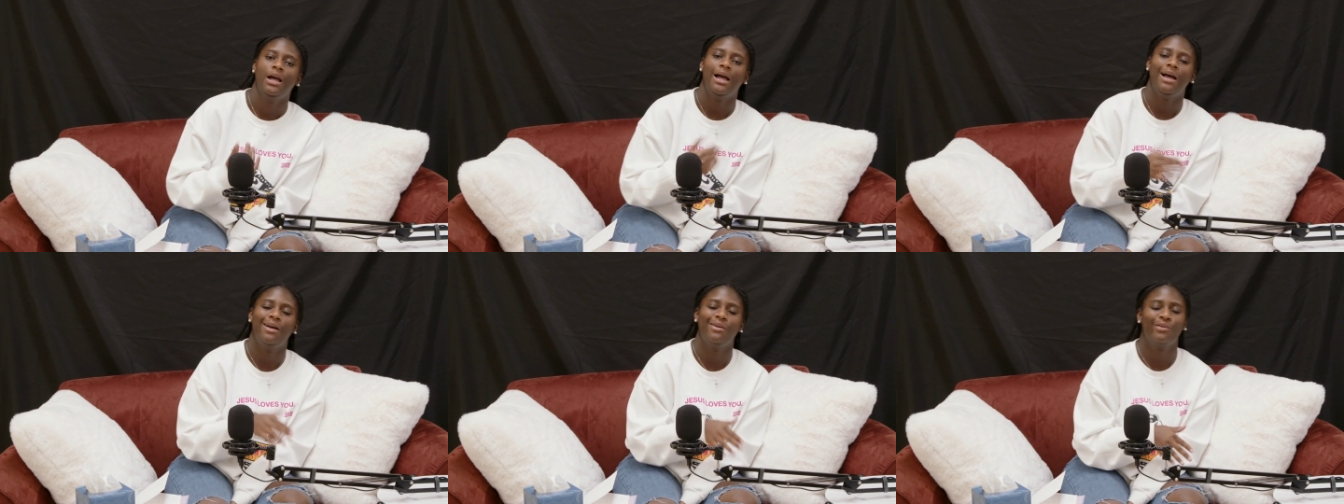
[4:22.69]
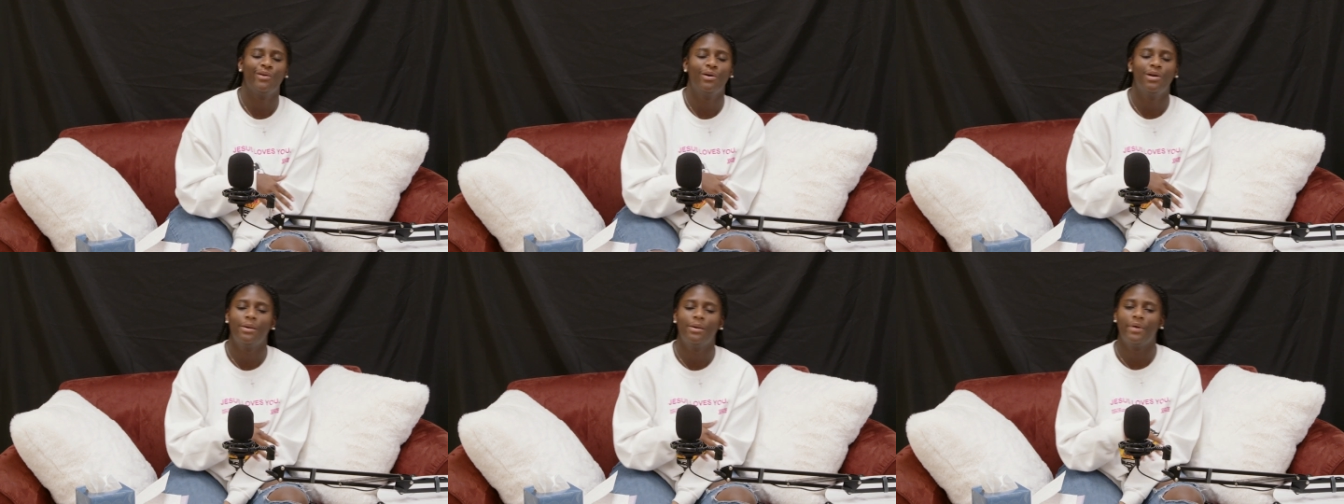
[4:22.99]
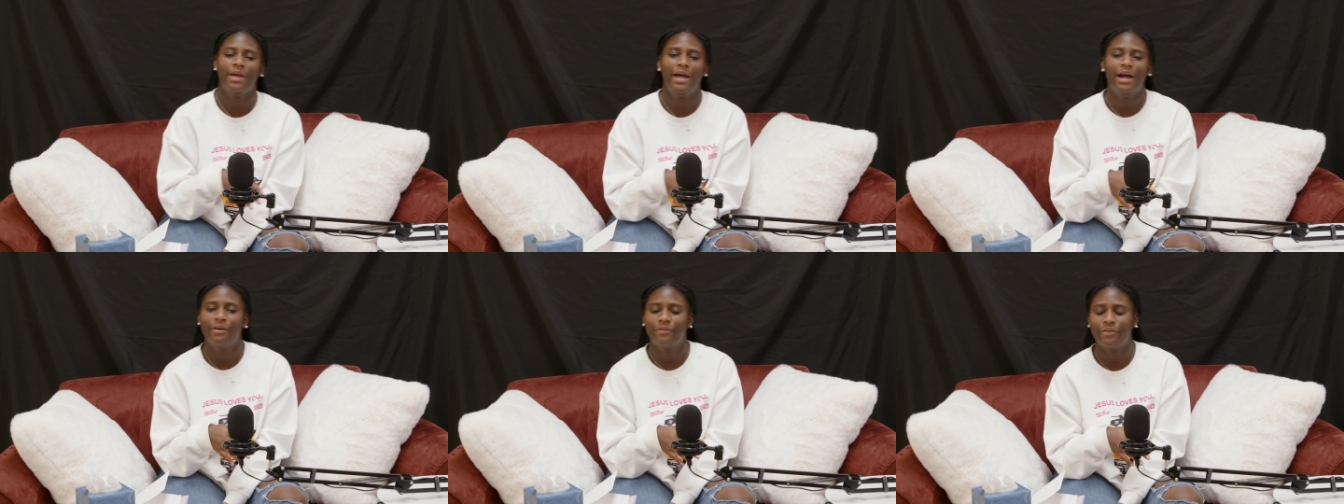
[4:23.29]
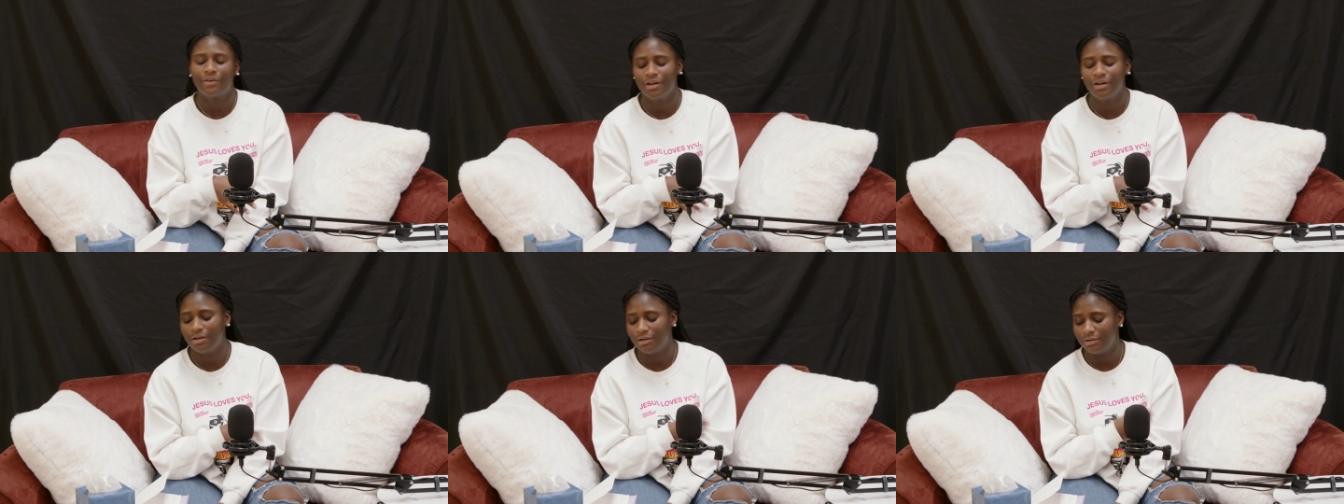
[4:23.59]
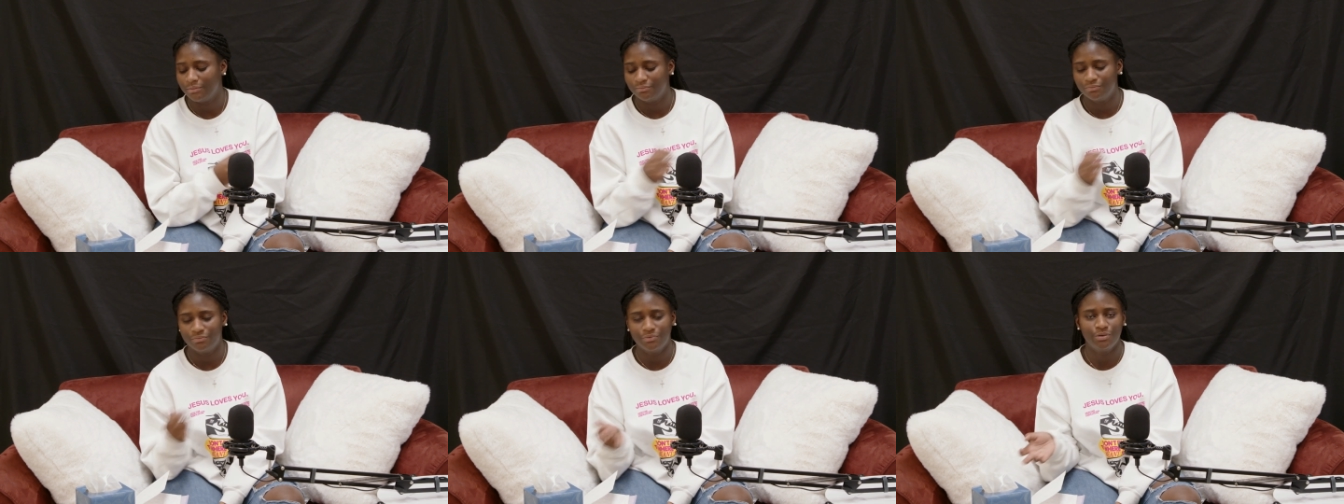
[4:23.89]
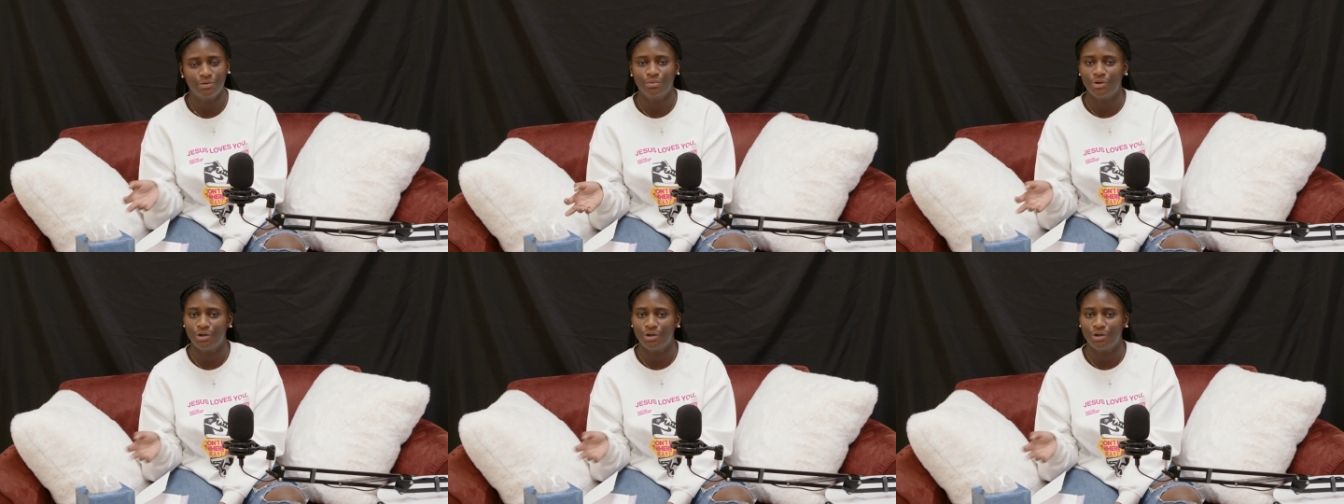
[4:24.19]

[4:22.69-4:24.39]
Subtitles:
growing up in Africa, people don't